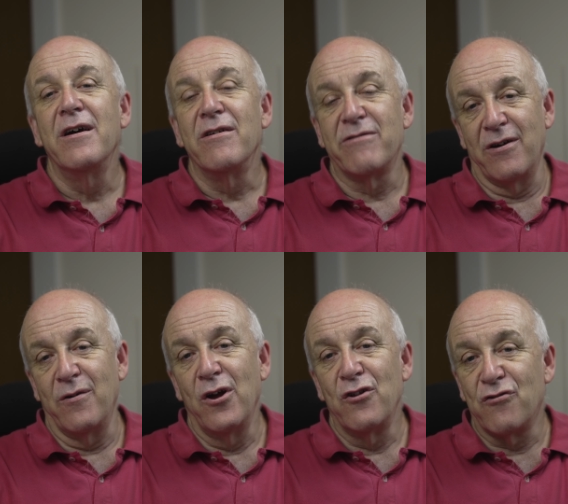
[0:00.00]

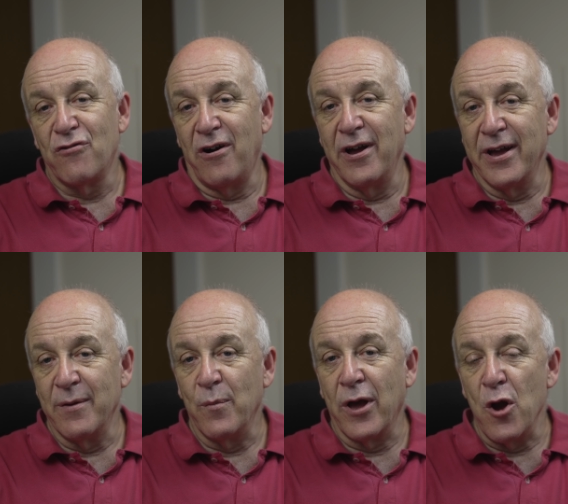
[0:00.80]
So try
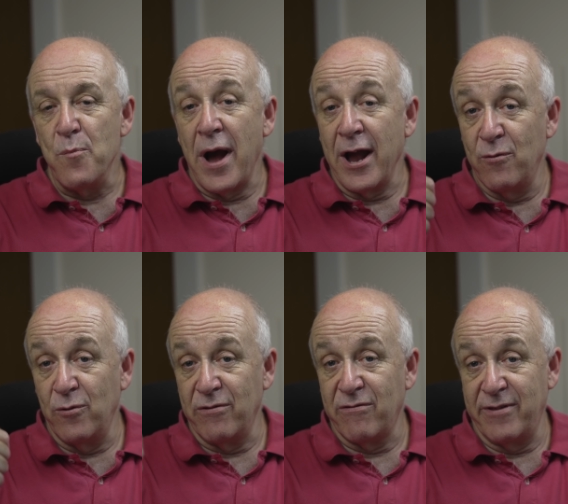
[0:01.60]
and go
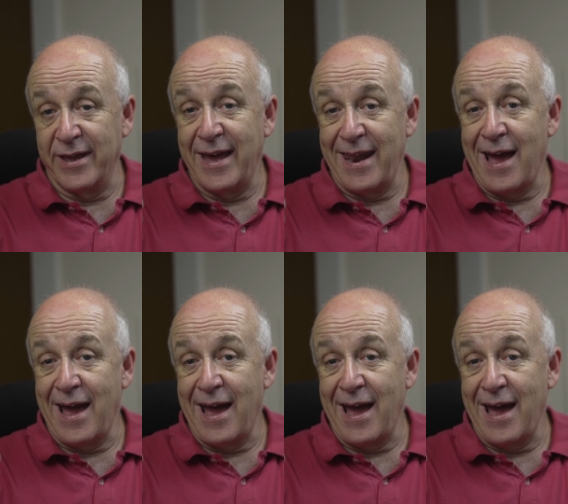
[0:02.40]
backwards to get